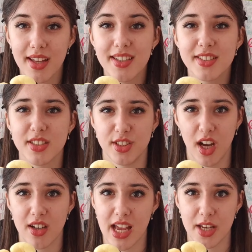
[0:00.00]
That is
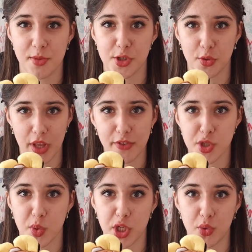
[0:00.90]
not enemies to
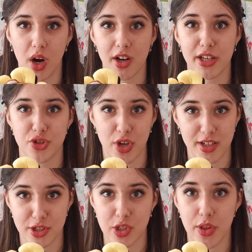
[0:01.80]
lovers when you are
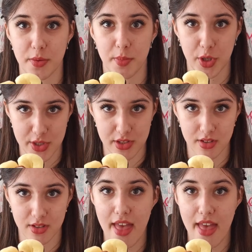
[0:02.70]
attracted to that person.